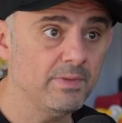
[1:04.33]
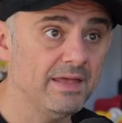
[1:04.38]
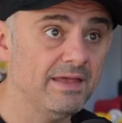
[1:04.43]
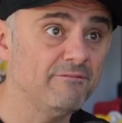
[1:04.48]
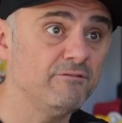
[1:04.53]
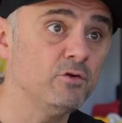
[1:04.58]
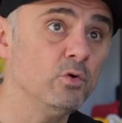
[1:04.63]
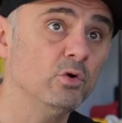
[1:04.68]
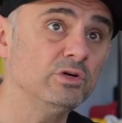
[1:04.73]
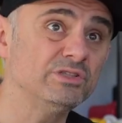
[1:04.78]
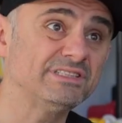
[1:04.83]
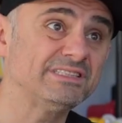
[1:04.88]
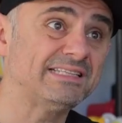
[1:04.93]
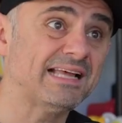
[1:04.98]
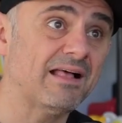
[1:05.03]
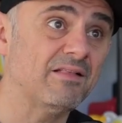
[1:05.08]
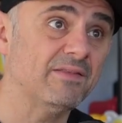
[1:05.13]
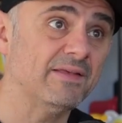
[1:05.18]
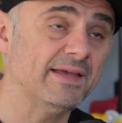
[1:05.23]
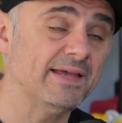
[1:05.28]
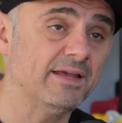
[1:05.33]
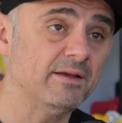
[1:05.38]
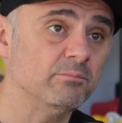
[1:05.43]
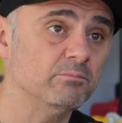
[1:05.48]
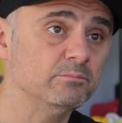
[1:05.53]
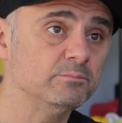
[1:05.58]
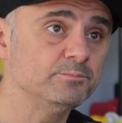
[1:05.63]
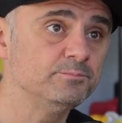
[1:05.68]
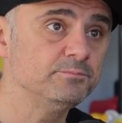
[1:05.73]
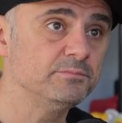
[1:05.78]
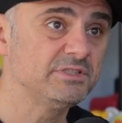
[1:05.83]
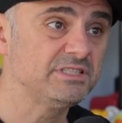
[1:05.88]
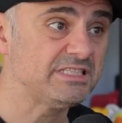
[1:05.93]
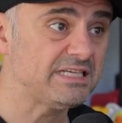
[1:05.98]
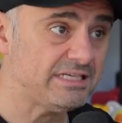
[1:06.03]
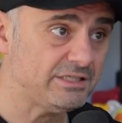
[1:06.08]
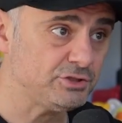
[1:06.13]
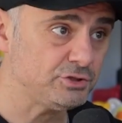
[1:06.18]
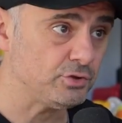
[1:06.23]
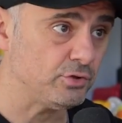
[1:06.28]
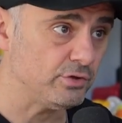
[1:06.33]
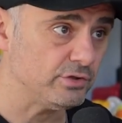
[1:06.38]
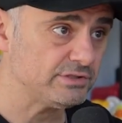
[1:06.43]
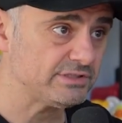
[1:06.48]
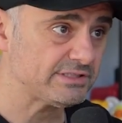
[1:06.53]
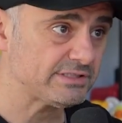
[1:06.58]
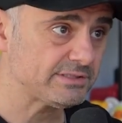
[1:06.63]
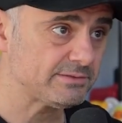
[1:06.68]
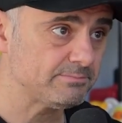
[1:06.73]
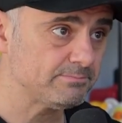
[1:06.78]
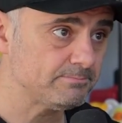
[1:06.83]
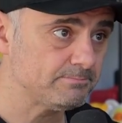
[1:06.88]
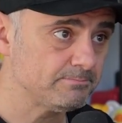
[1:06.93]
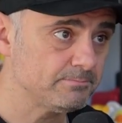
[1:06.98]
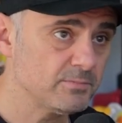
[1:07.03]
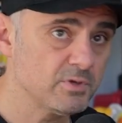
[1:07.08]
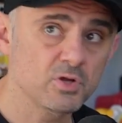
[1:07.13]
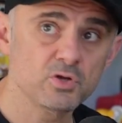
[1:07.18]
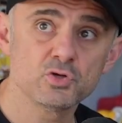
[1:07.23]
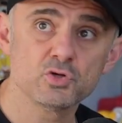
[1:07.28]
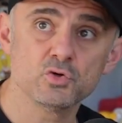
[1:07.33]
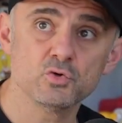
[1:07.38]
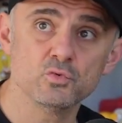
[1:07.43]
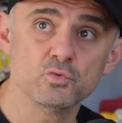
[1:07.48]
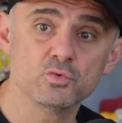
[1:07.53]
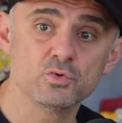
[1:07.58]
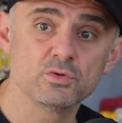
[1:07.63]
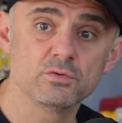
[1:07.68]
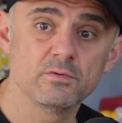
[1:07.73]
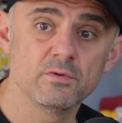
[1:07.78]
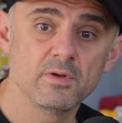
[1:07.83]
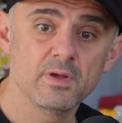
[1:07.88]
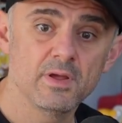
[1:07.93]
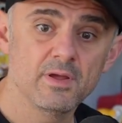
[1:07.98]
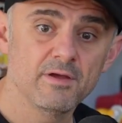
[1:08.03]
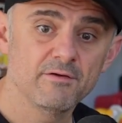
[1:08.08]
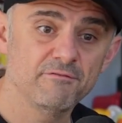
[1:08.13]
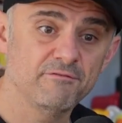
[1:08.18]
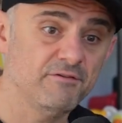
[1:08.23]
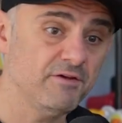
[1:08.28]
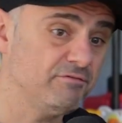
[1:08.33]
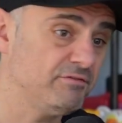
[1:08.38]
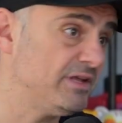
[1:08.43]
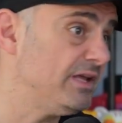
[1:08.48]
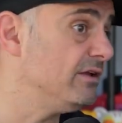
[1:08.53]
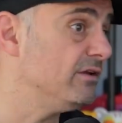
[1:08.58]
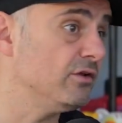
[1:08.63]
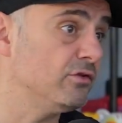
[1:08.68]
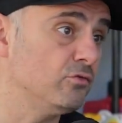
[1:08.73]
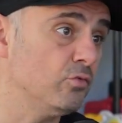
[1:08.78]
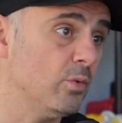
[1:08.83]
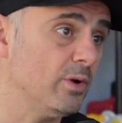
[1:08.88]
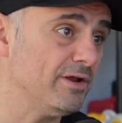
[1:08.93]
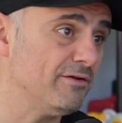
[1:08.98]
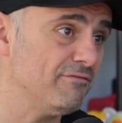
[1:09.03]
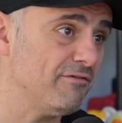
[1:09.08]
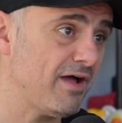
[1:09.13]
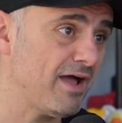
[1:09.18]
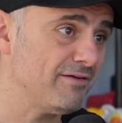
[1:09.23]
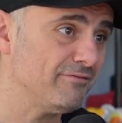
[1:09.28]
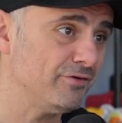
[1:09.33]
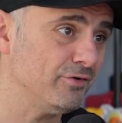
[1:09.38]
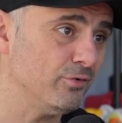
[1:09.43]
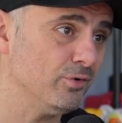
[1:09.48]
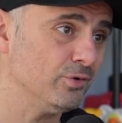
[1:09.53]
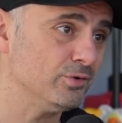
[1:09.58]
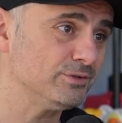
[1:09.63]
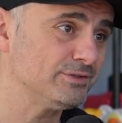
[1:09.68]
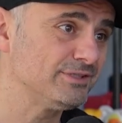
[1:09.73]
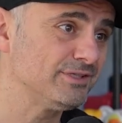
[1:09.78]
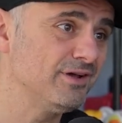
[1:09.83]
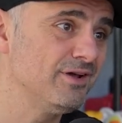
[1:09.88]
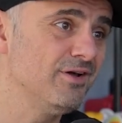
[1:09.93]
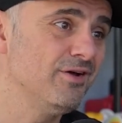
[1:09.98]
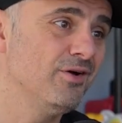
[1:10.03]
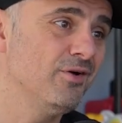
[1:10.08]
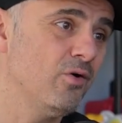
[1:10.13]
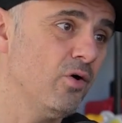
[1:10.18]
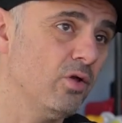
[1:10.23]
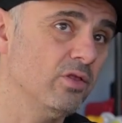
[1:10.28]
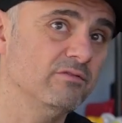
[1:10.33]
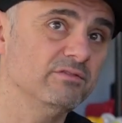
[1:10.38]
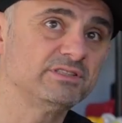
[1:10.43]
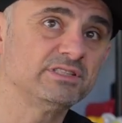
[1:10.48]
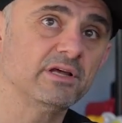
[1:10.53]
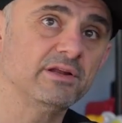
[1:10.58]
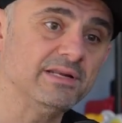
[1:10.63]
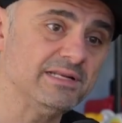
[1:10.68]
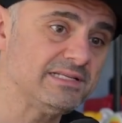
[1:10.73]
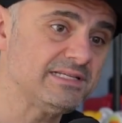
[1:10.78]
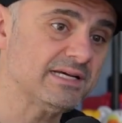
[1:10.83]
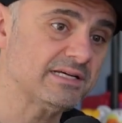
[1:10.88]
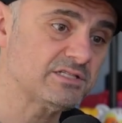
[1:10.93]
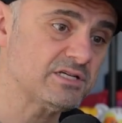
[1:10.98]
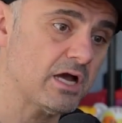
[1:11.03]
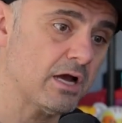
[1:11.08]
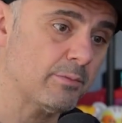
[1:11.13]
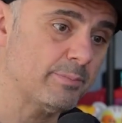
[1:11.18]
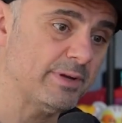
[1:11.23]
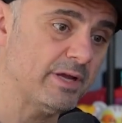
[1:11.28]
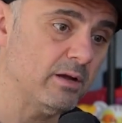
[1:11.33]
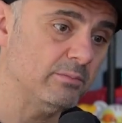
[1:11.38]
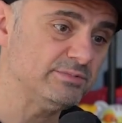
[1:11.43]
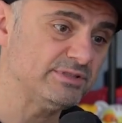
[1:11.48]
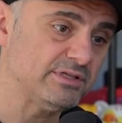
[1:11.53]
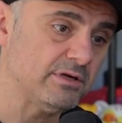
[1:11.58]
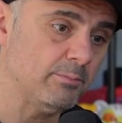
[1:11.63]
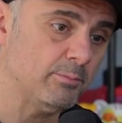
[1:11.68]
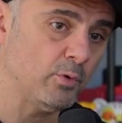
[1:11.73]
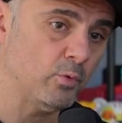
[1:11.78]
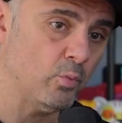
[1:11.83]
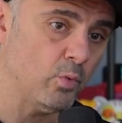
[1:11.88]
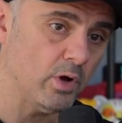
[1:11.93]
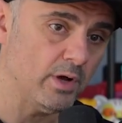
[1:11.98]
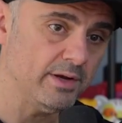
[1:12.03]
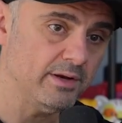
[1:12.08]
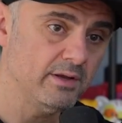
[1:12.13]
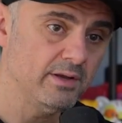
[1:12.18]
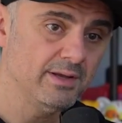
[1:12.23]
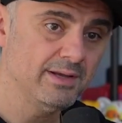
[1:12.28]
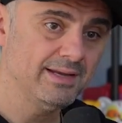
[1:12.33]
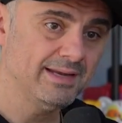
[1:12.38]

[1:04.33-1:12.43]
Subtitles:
If you're selling t-shirts to 15 to 25-year-olds, all of a sudden TikTok becomes number 1.